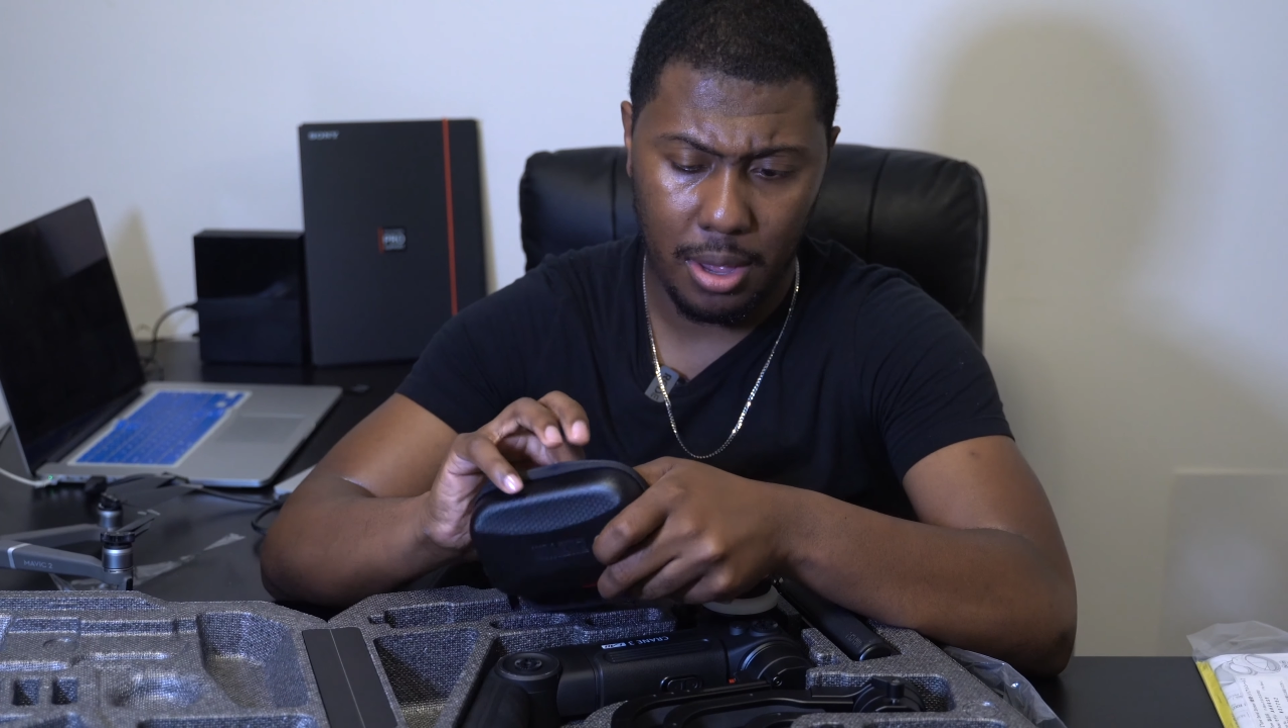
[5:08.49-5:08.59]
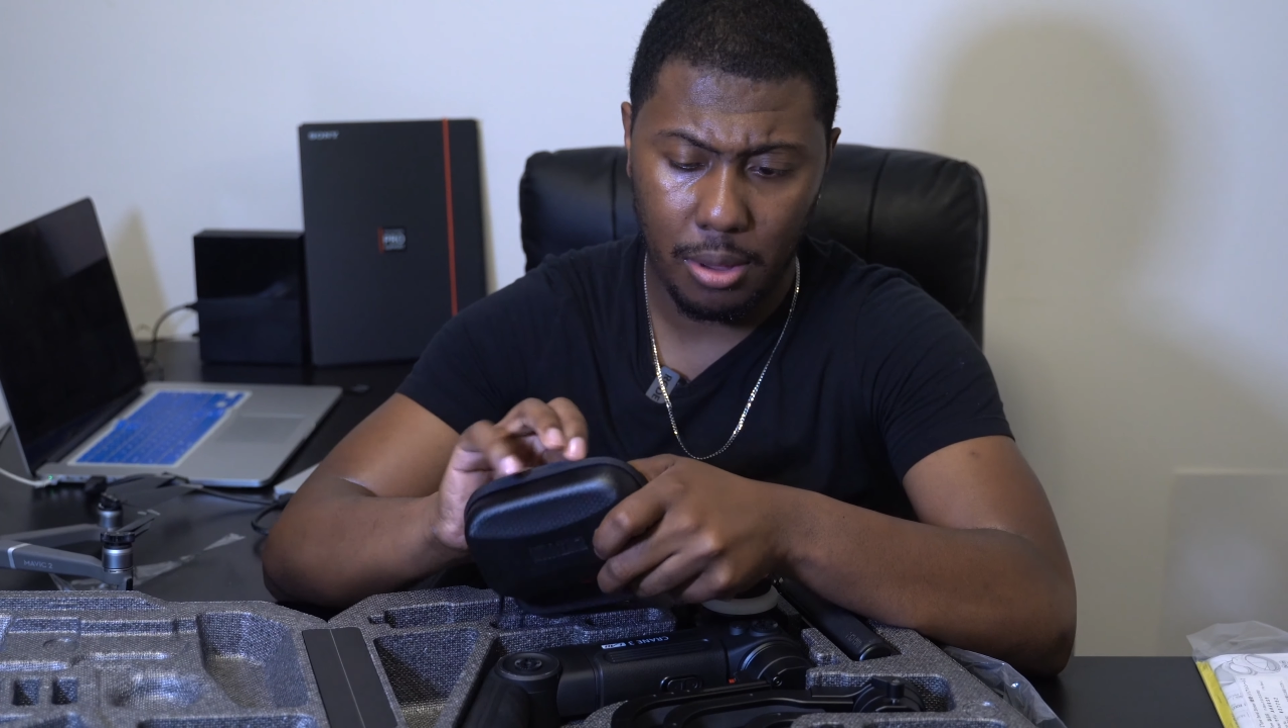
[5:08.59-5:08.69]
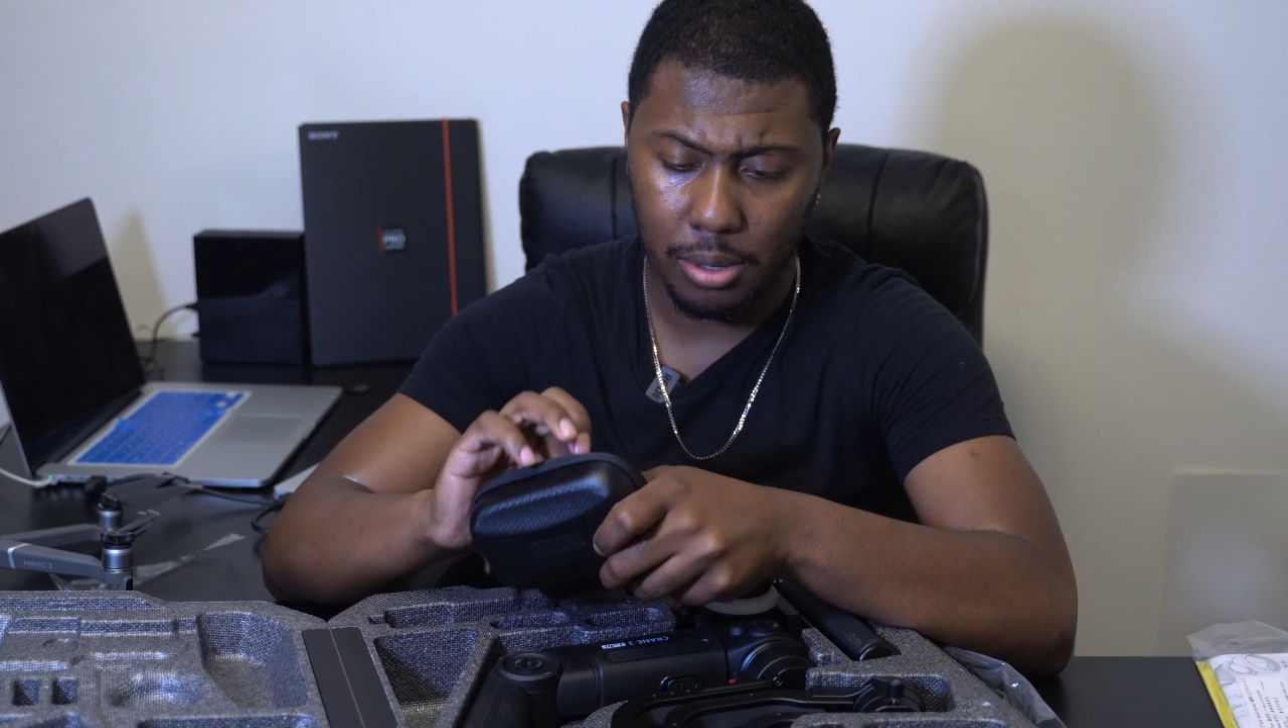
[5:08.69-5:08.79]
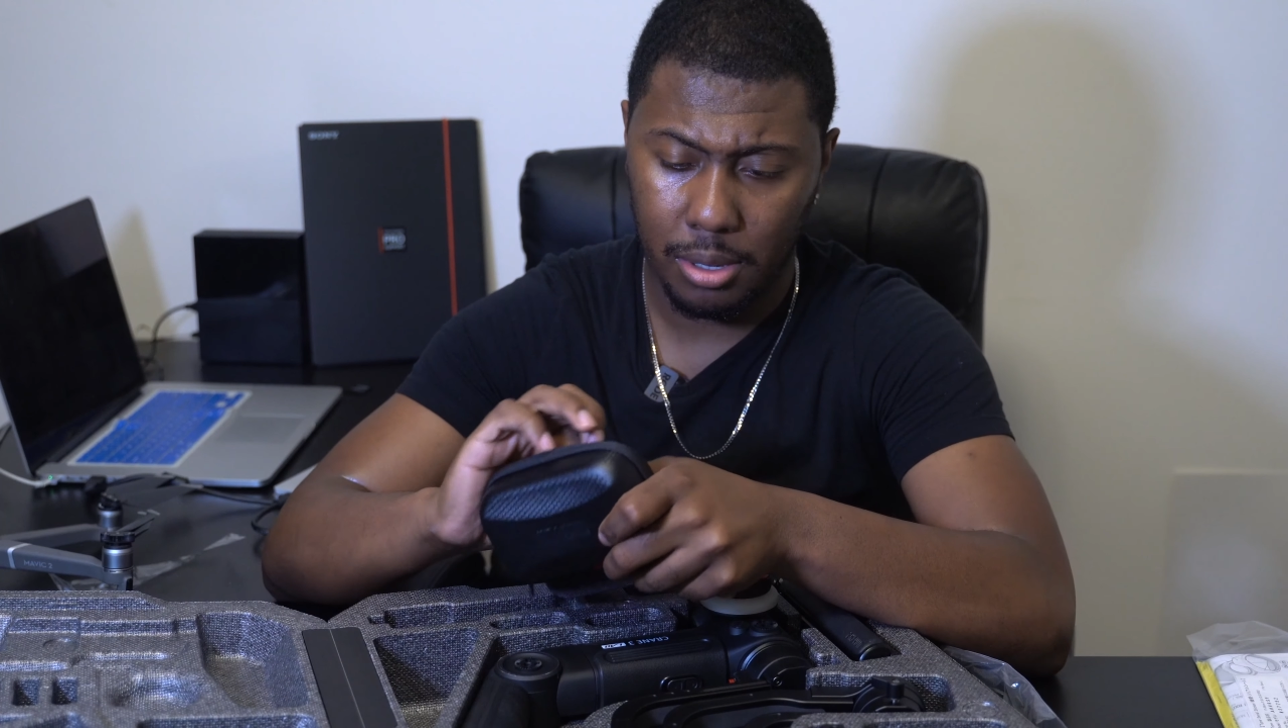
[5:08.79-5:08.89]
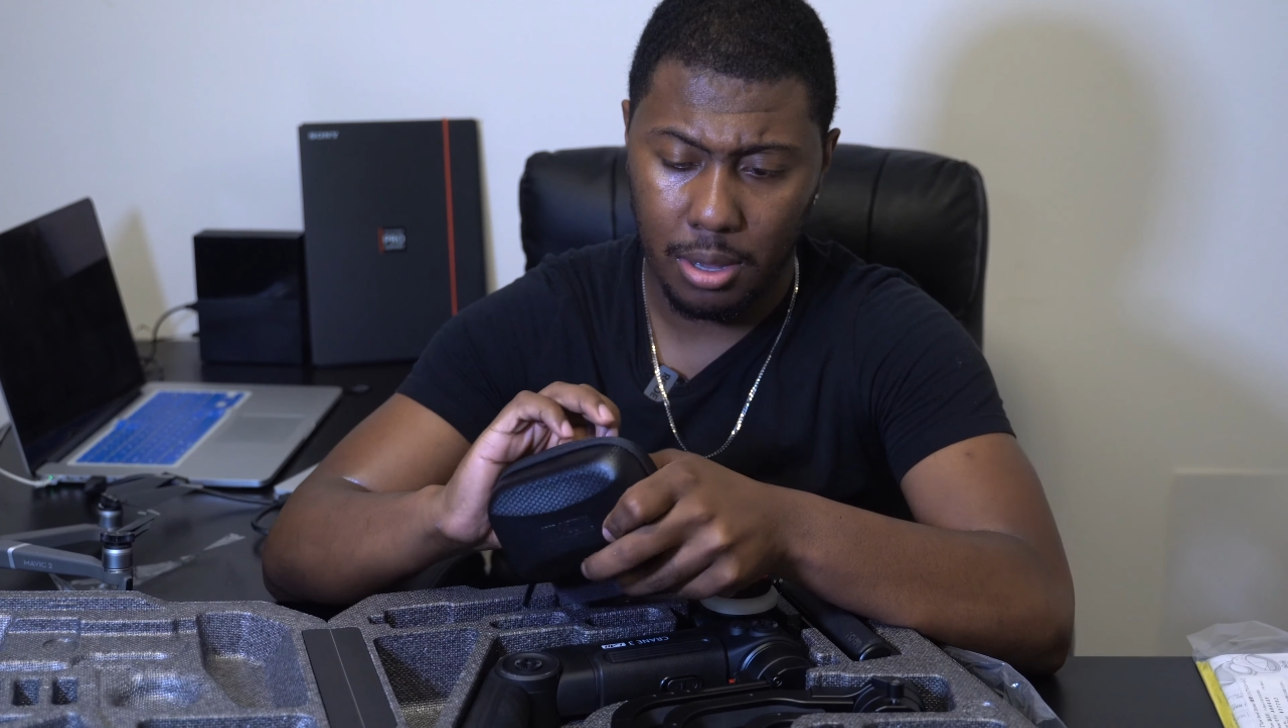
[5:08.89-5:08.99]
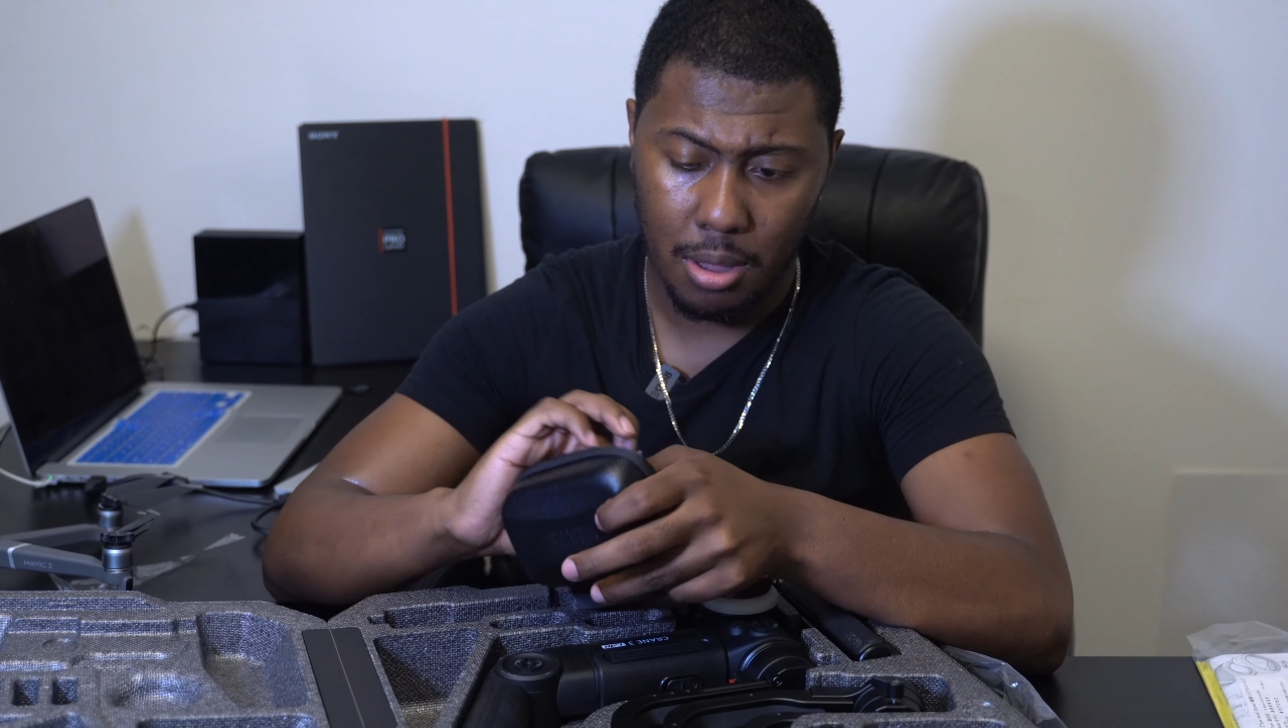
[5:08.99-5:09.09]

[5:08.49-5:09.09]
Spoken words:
else.